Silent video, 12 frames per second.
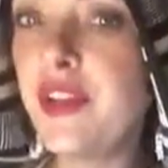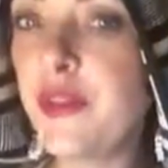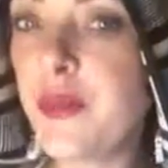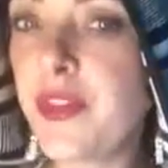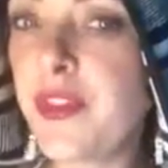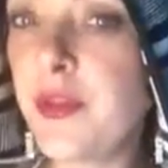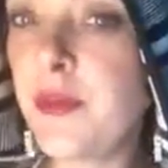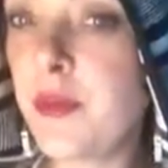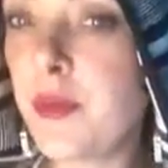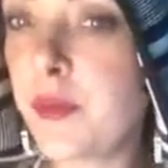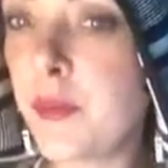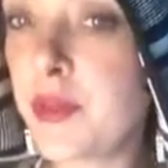dealt with it,
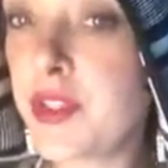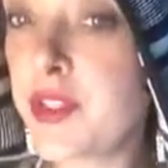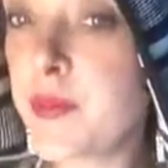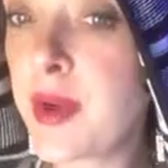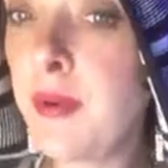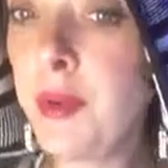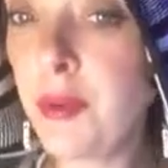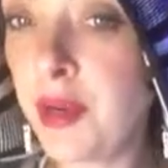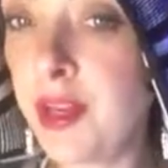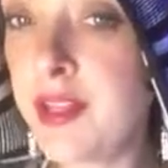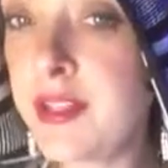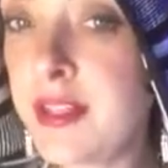which is probably
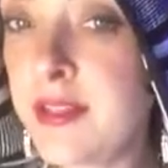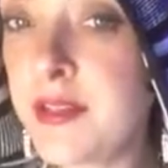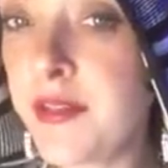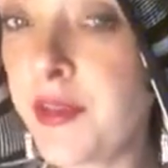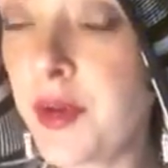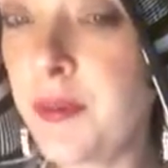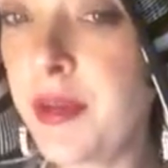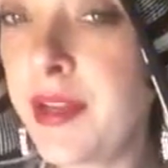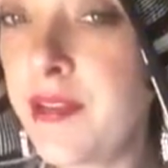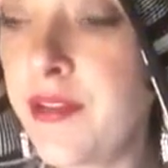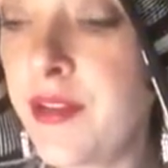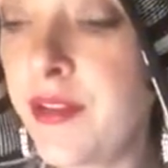pretty intense if you're a
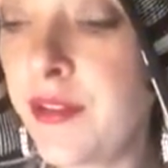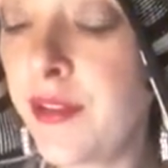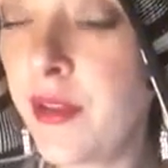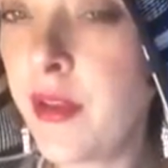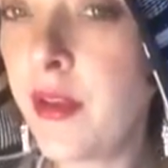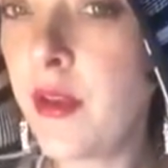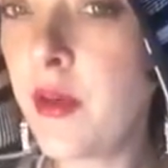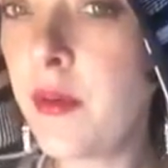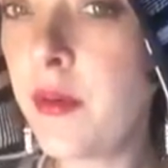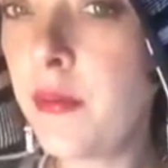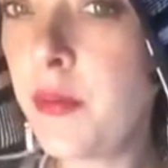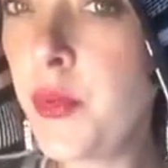Pisces
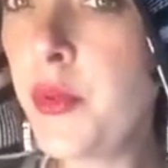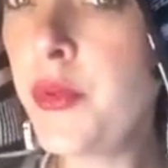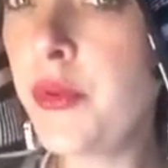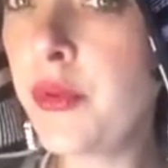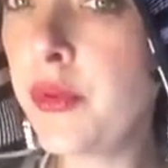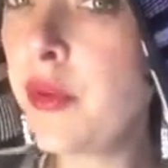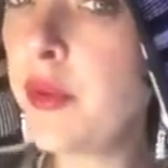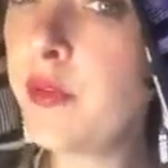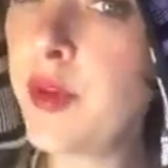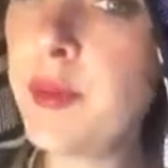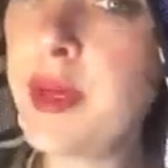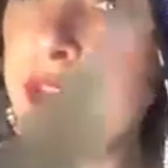moon. If
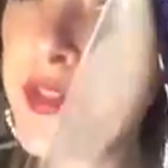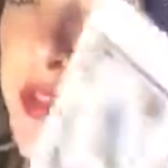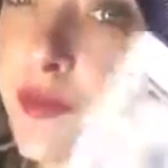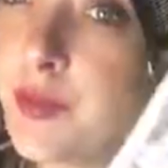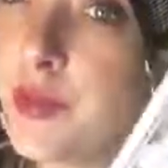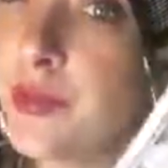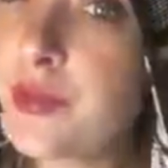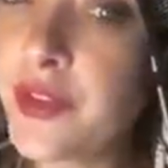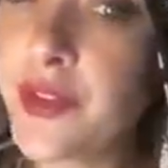you're a Pisces moon,